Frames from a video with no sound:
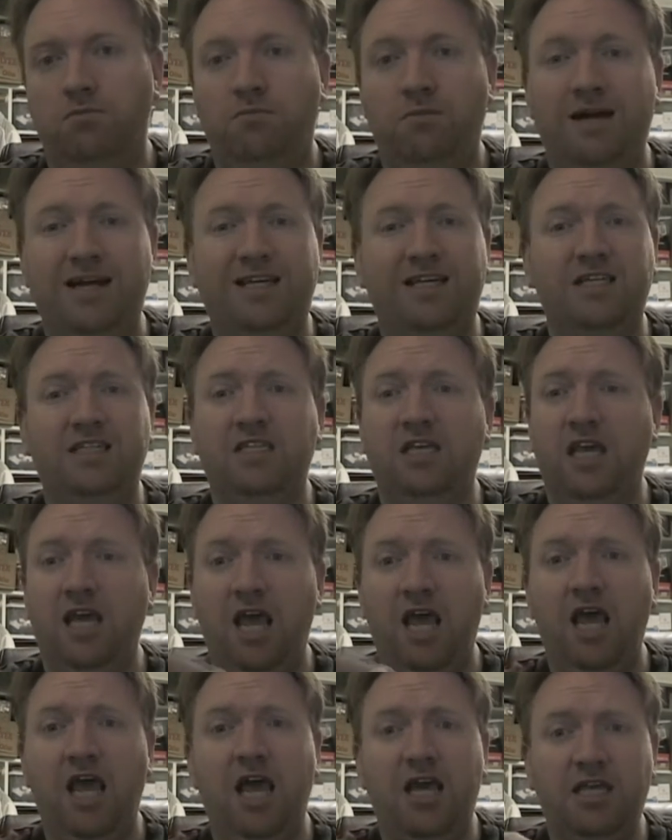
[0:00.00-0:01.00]
Mike can say,
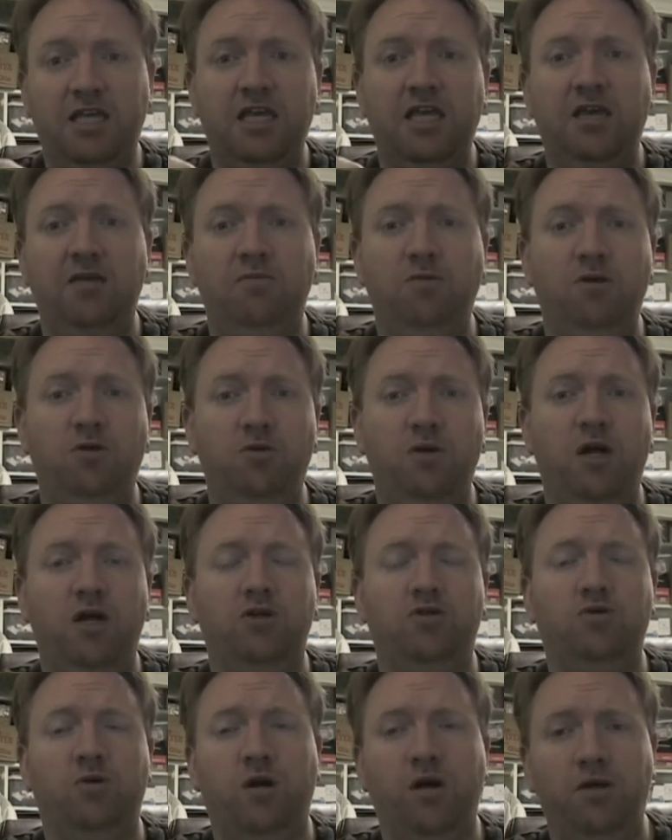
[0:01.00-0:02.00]
hey, I came to you and I
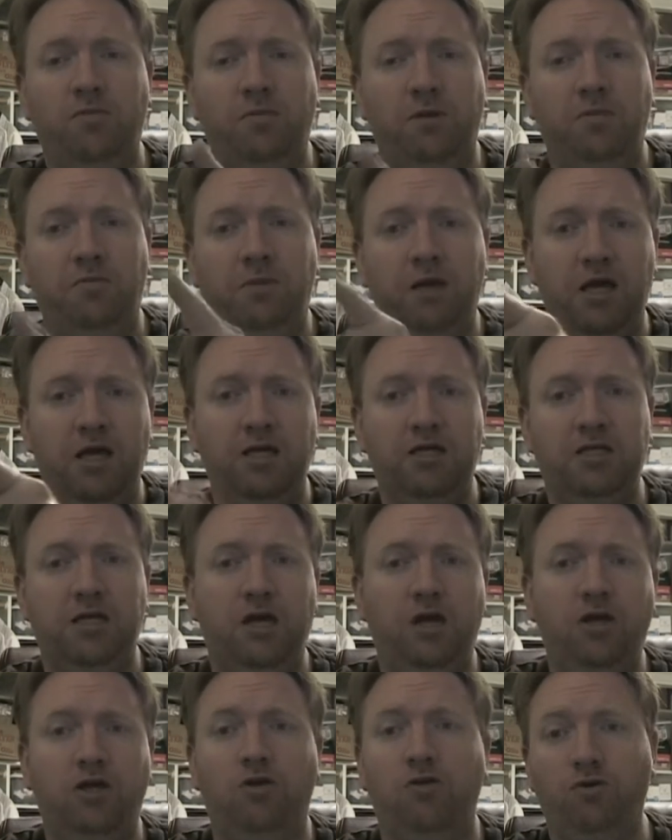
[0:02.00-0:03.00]
tried to be a man and
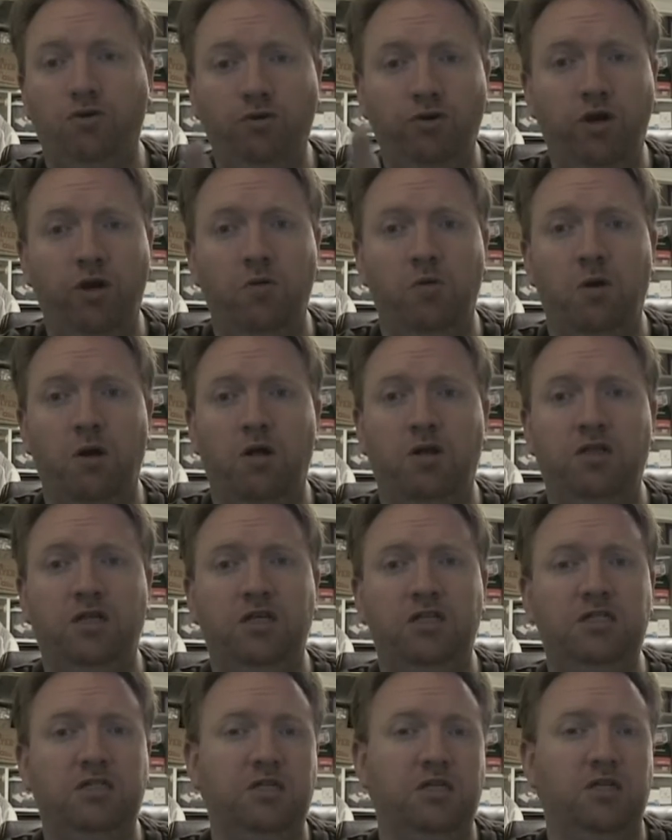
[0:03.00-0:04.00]
tell you. You didn't want to
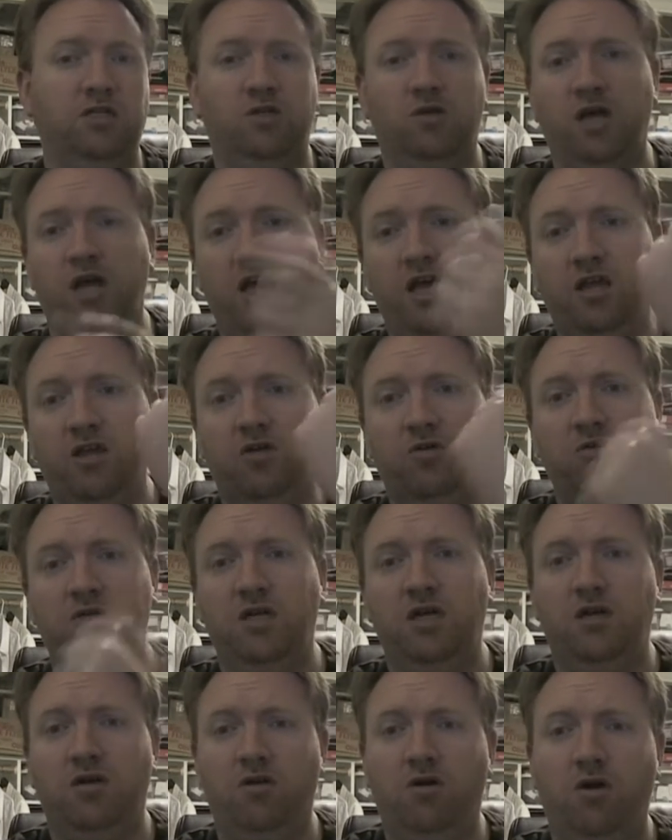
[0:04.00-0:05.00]
listen, so I had to go
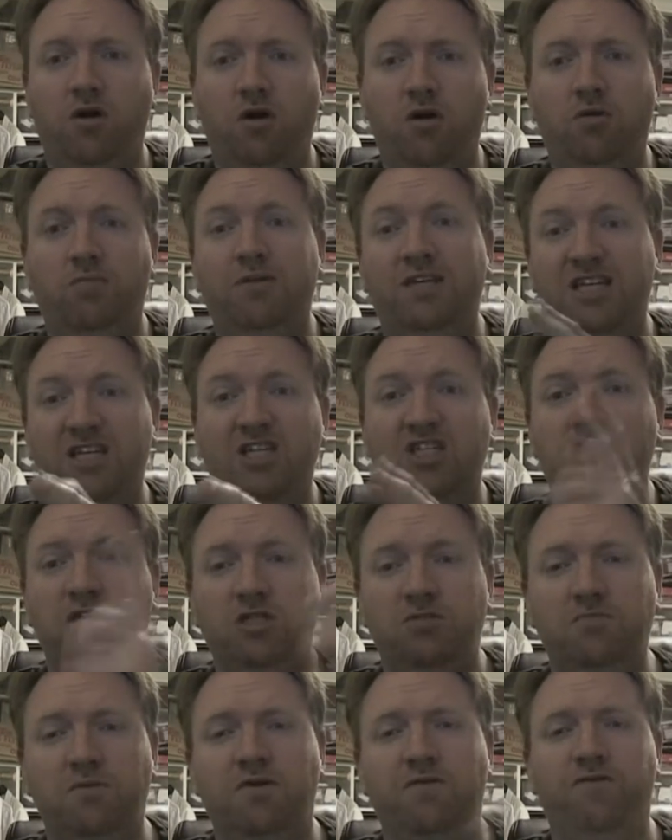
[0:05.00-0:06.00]
tell her because
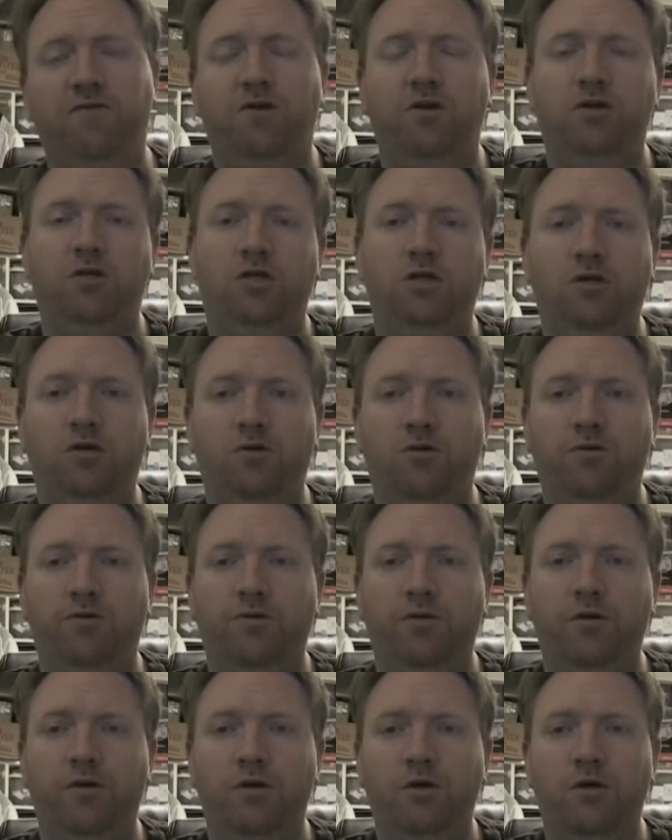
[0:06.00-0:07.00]
she's my friend too.
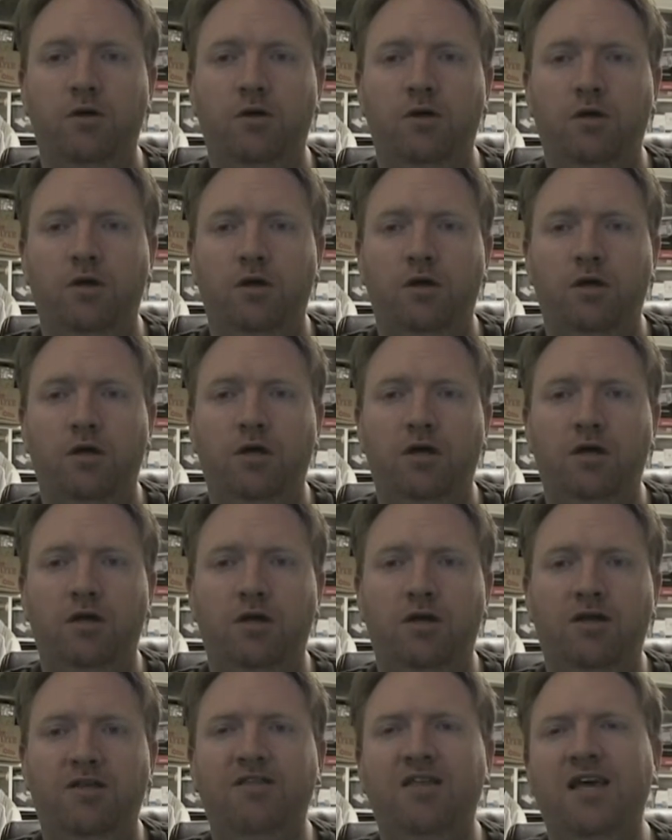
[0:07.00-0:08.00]

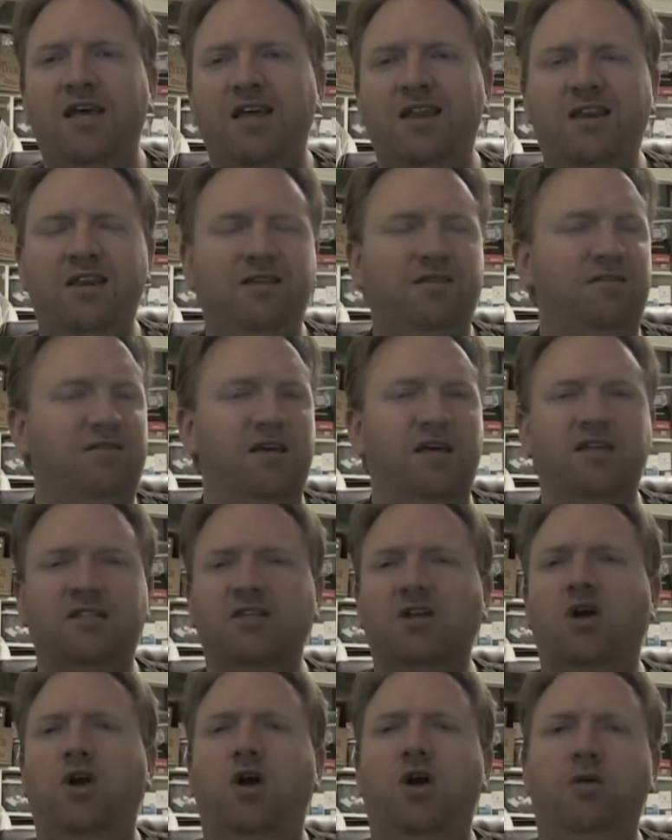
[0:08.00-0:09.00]
And that's
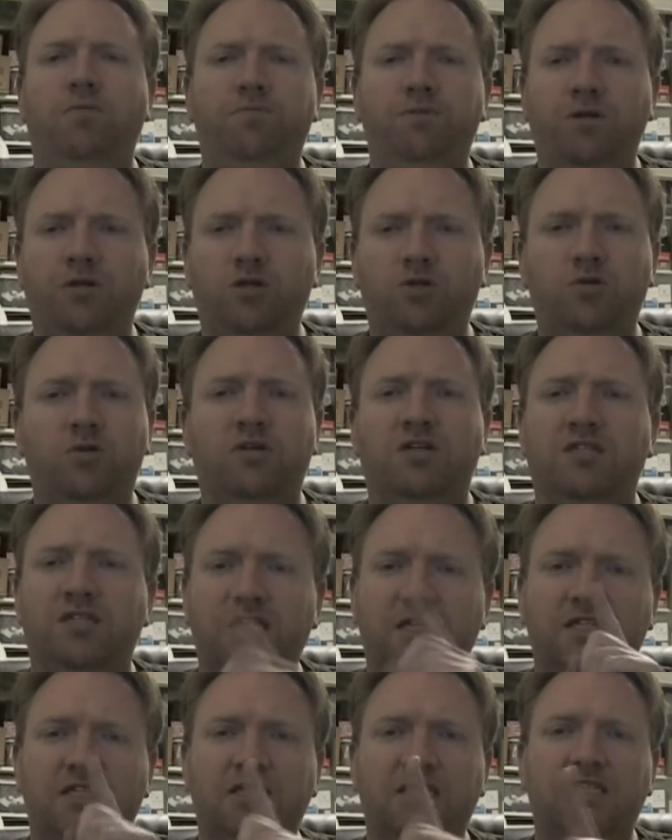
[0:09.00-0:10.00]
a hard pill to swallow because
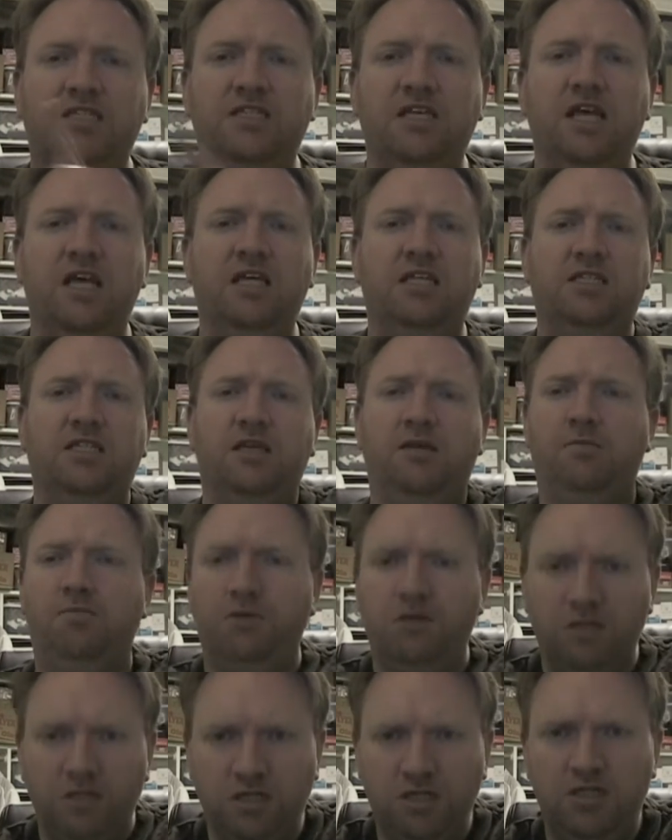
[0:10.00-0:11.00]
that's the exact same
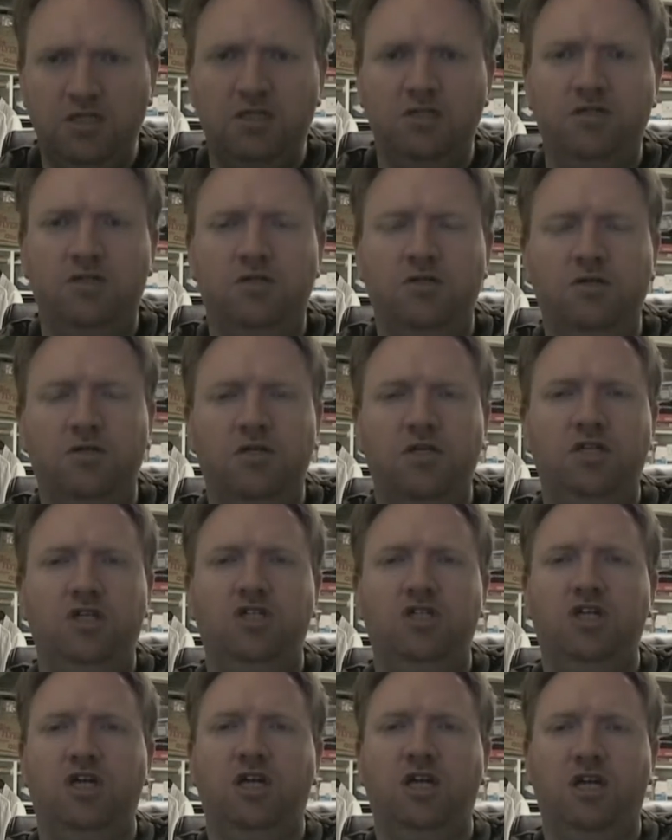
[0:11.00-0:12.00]
position Snooki and
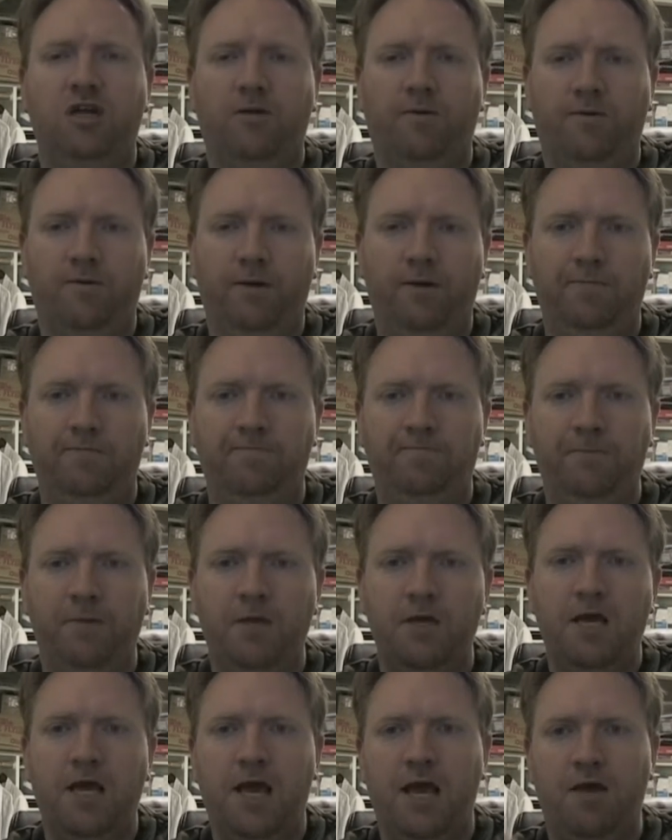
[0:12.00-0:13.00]
Jenny are in.
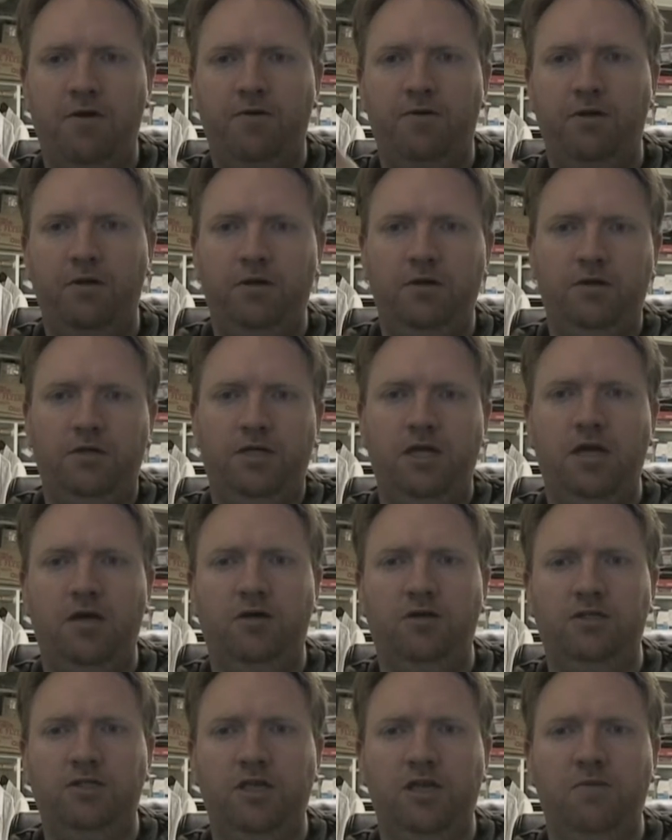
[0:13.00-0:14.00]
How to
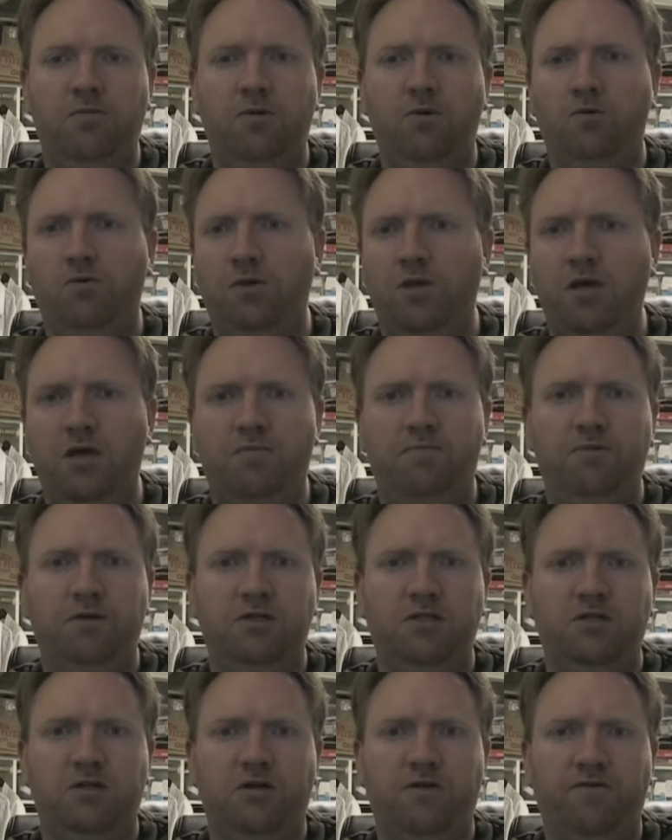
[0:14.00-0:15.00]
tell Sammy without
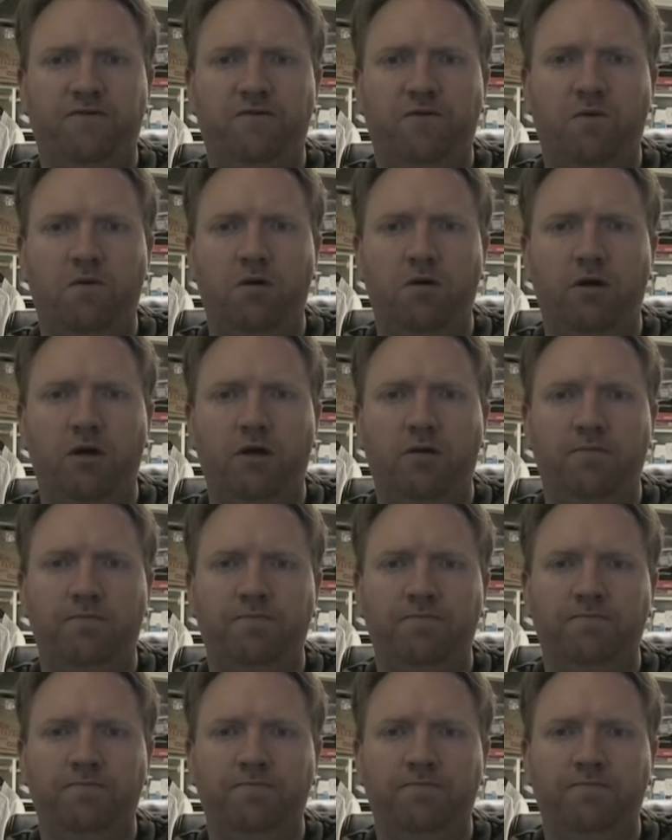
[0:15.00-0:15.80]
pissing off Ronnie.